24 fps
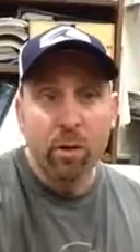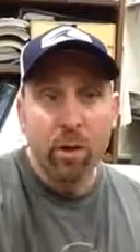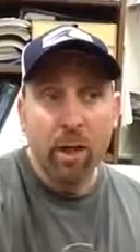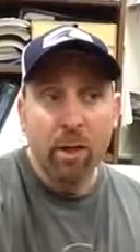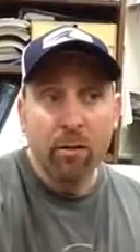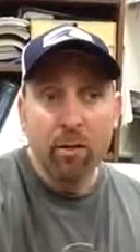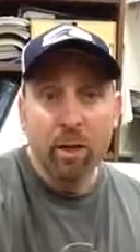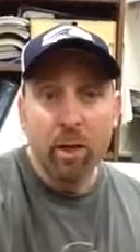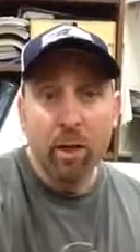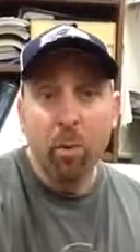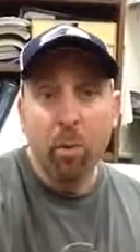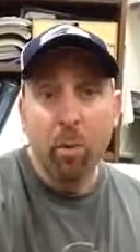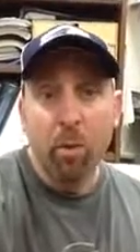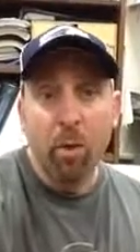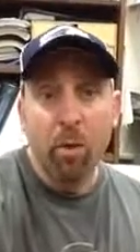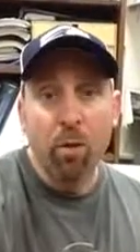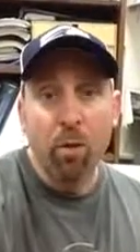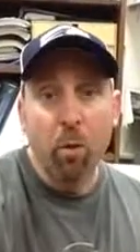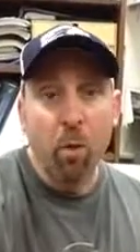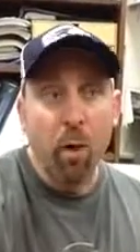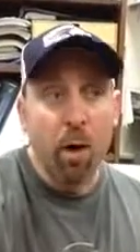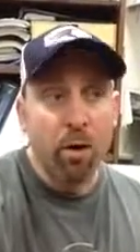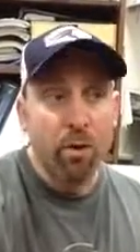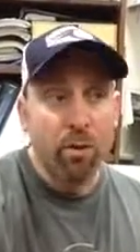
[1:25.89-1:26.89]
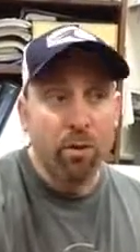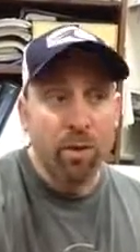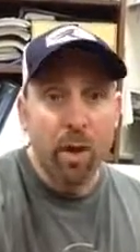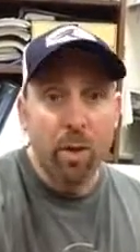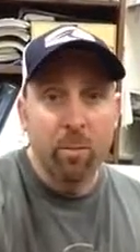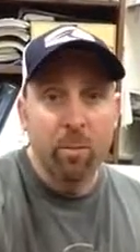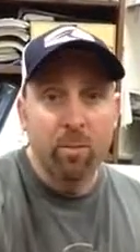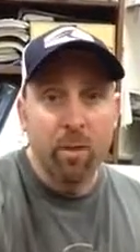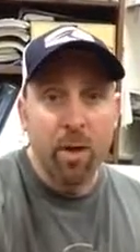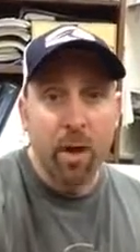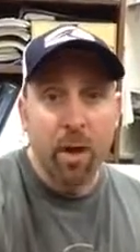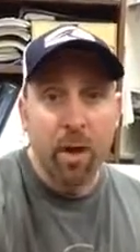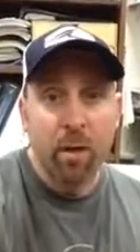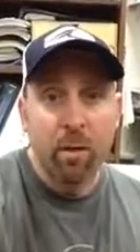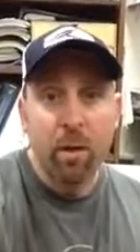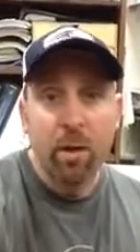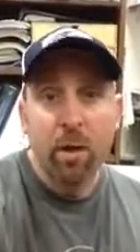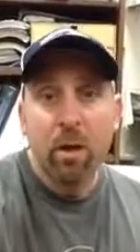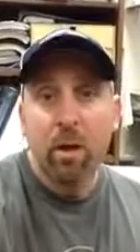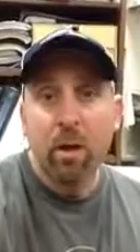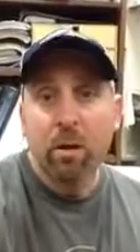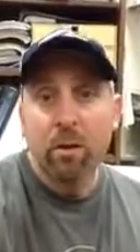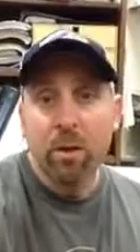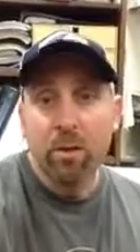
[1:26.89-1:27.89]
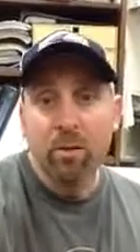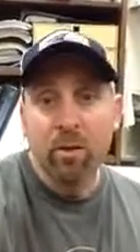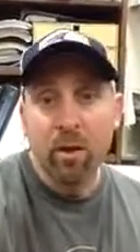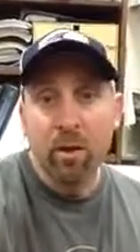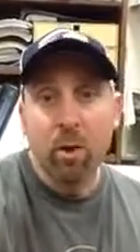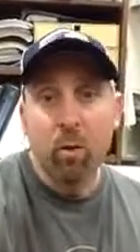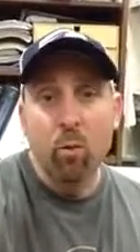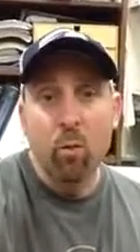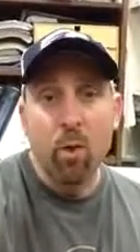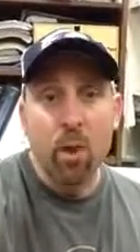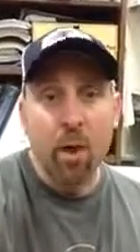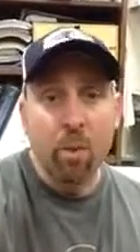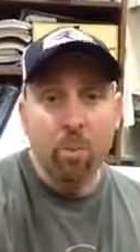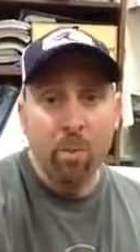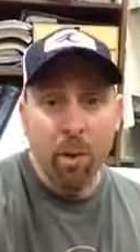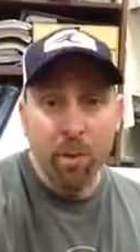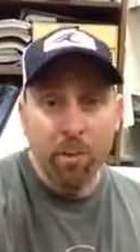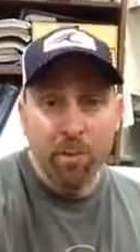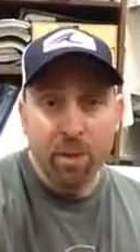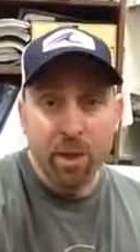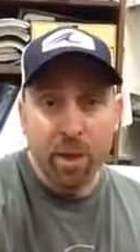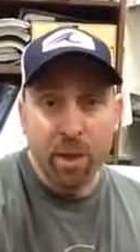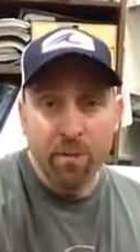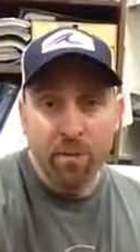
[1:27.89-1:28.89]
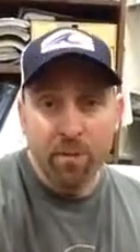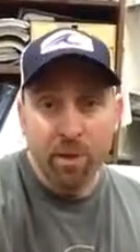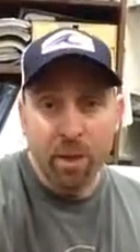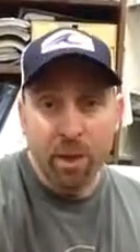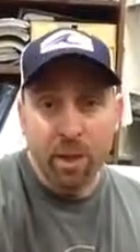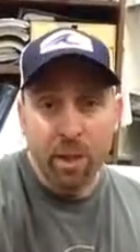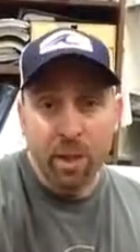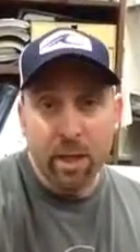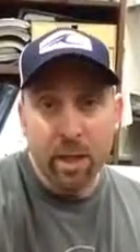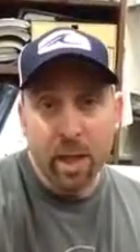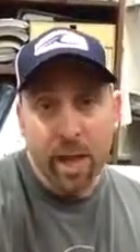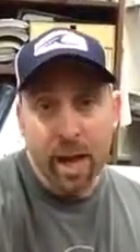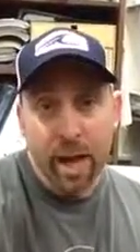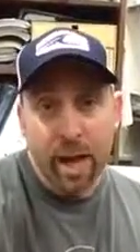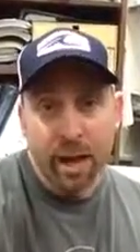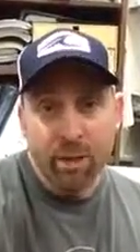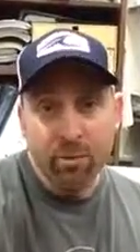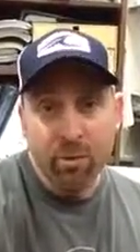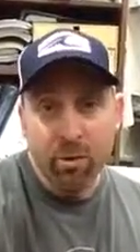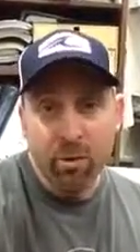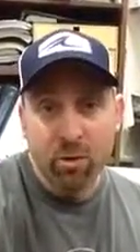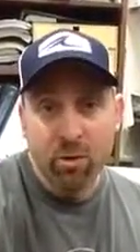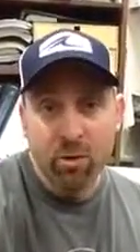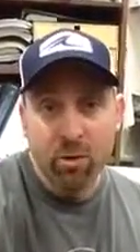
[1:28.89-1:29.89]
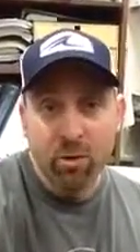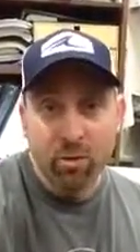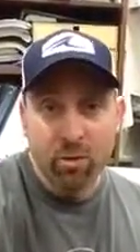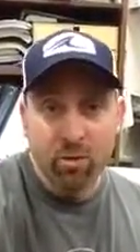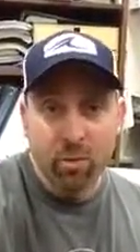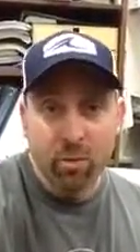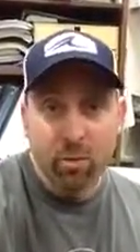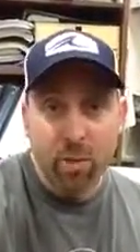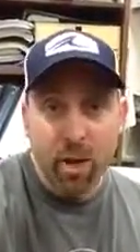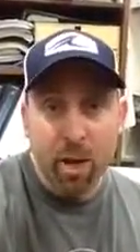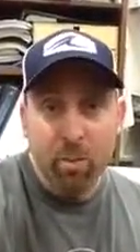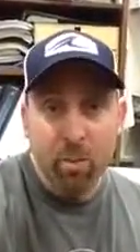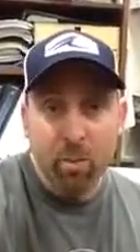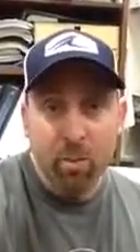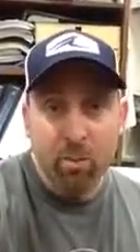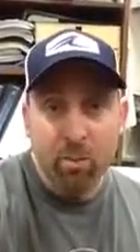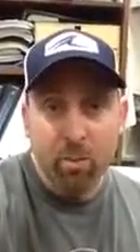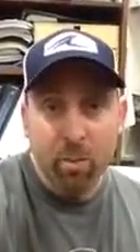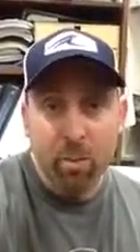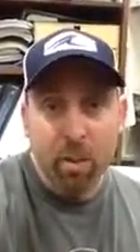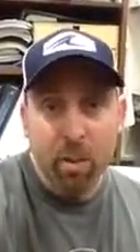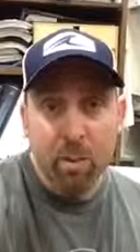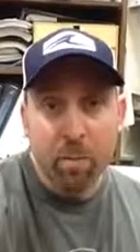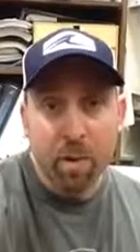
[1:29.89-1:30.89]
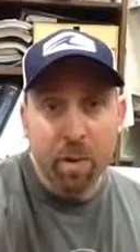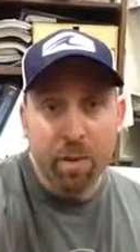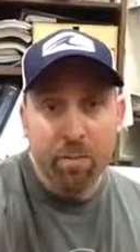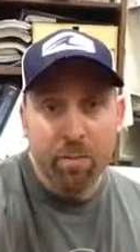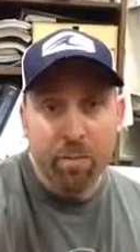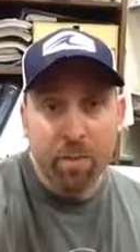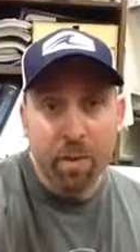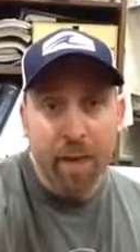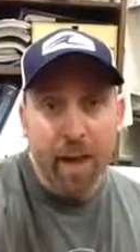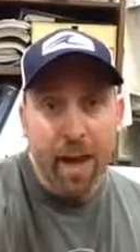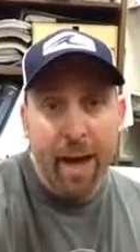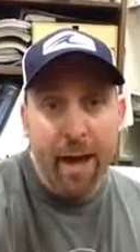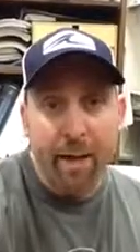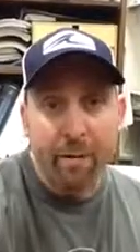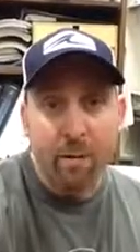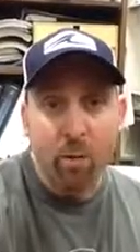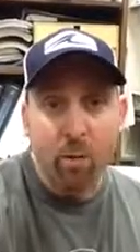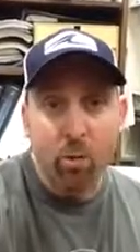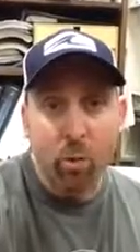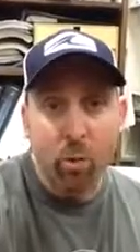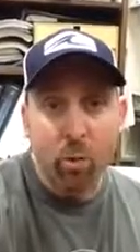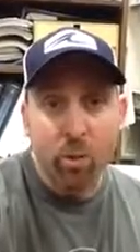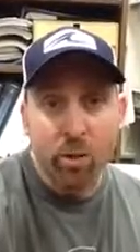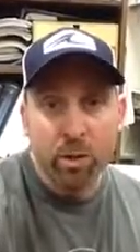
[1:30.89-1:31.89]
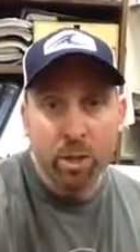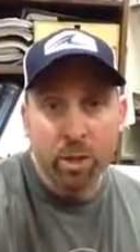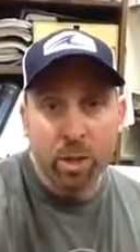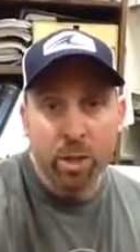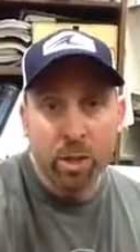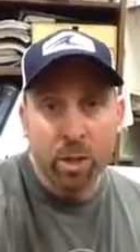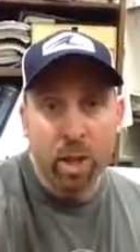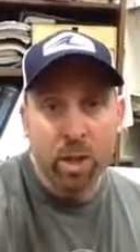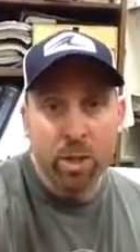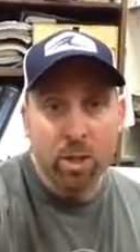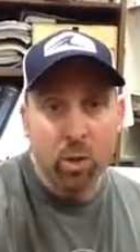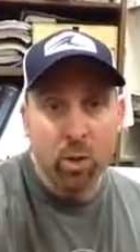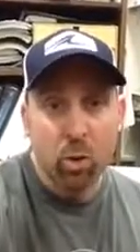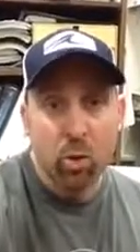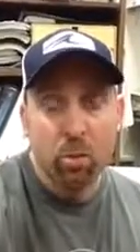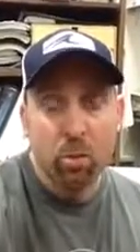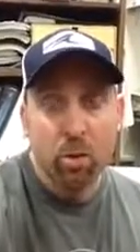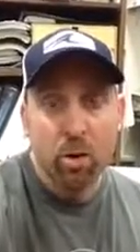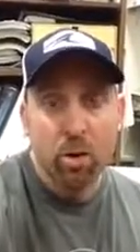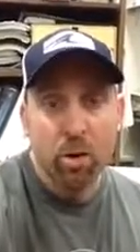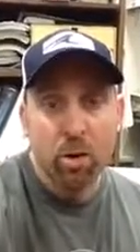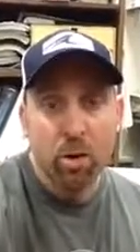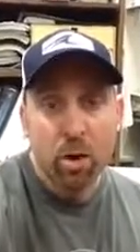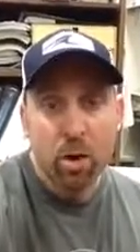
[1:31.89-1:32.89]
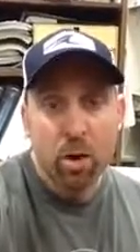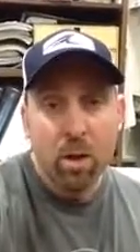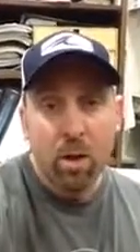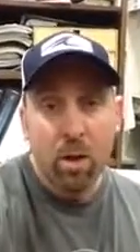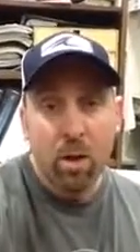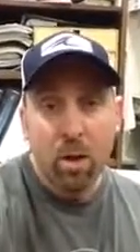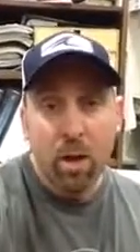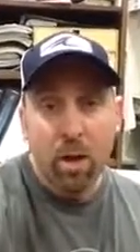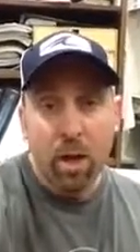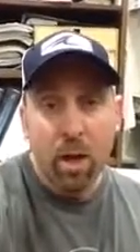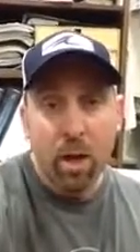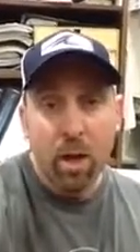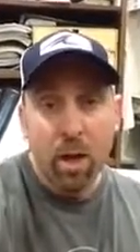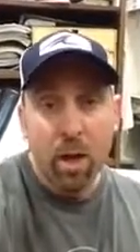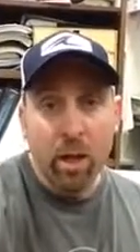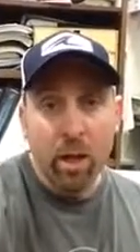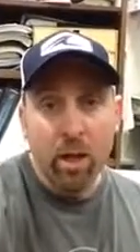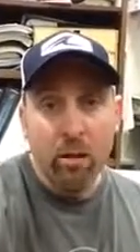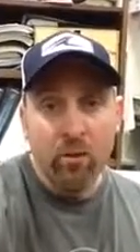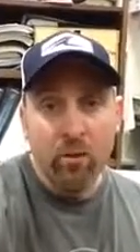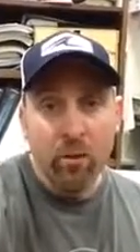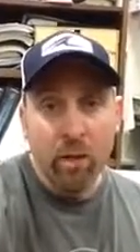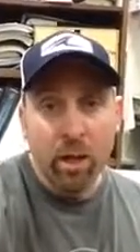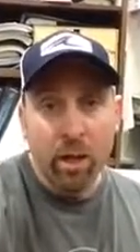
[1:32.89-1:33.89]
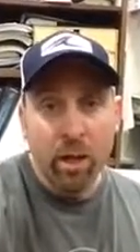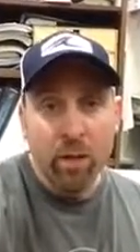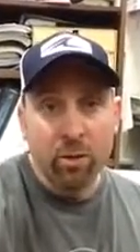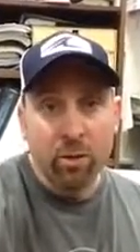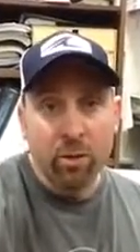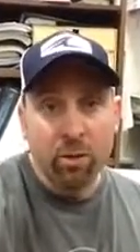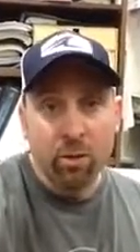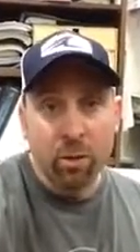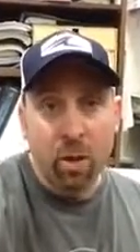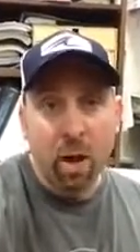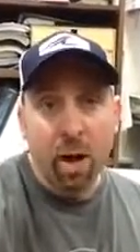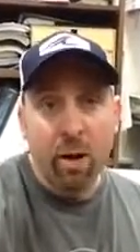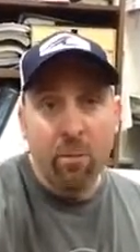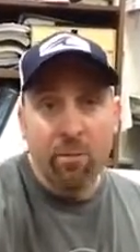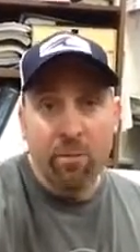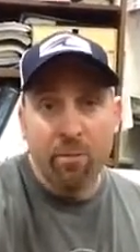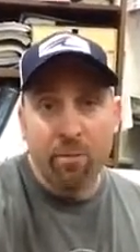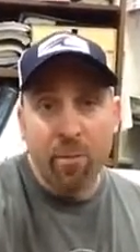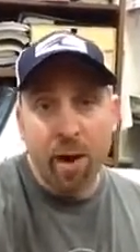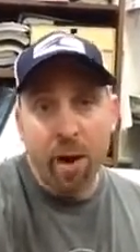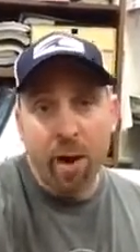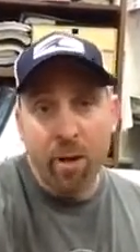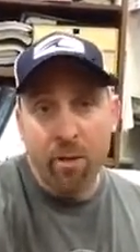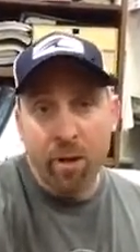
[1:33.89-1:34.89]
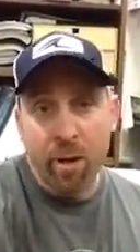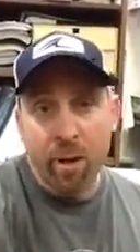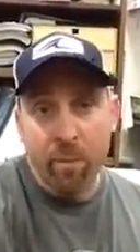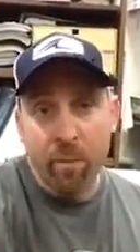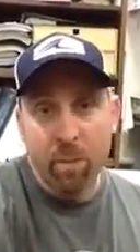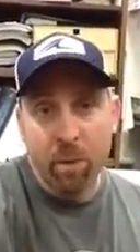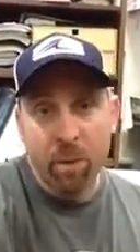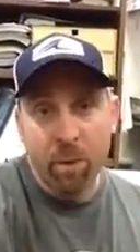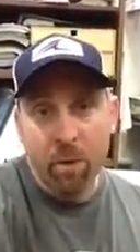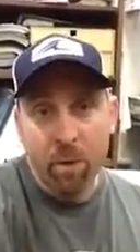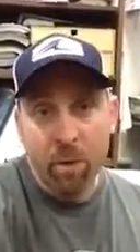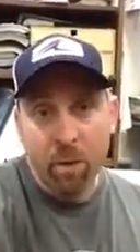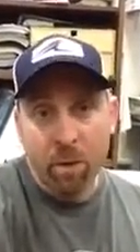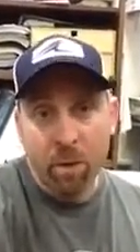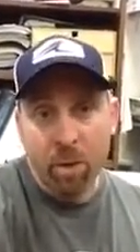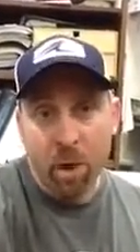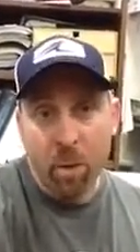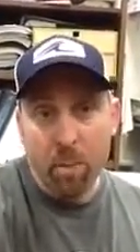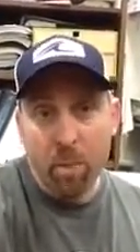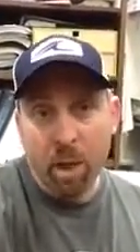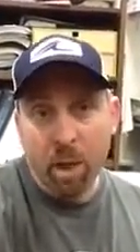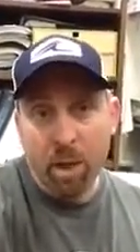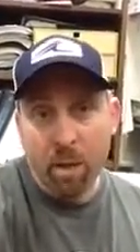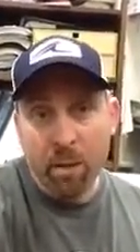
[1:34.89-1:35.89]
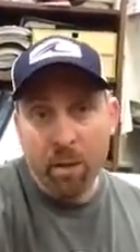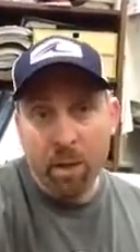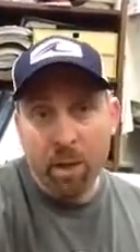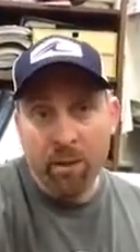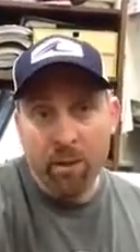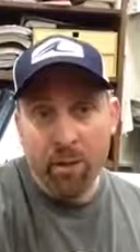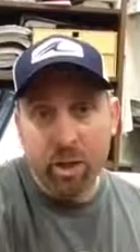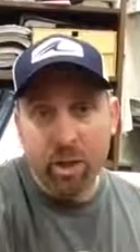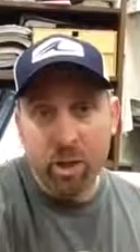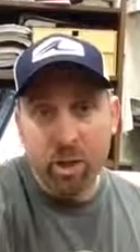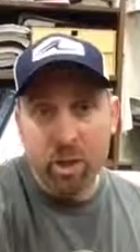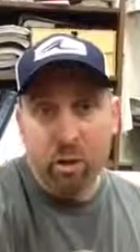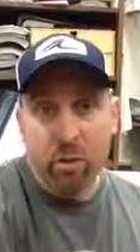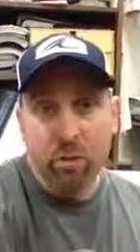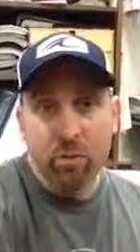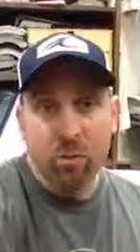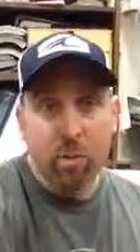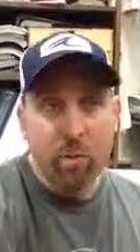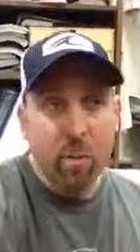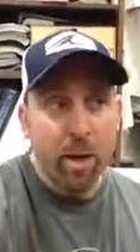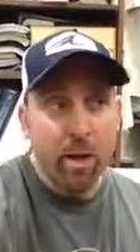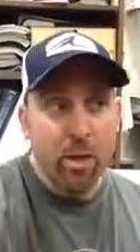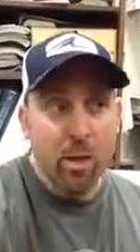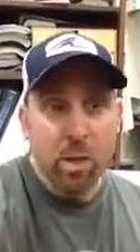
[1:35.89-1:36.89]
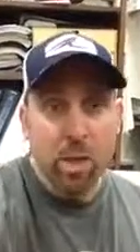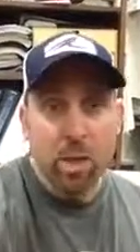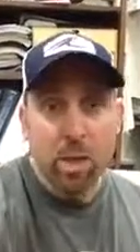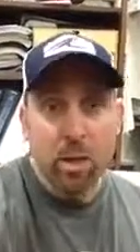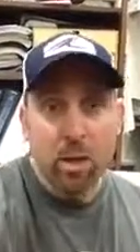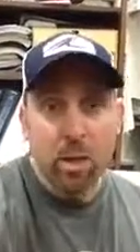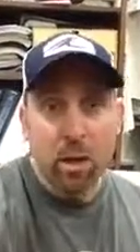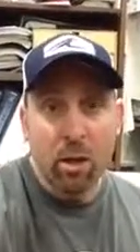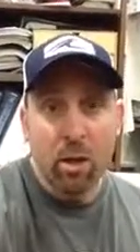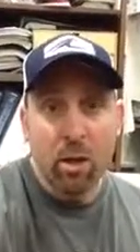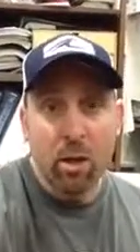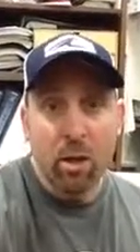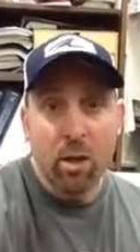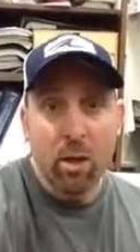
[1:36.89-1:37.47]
That's going to pull the water temps down. That's going to ramp up the Isonychia hatches. September's the big month for that. They'll go into October, and it's going to get the trout fired up. A couple other things I should also mention.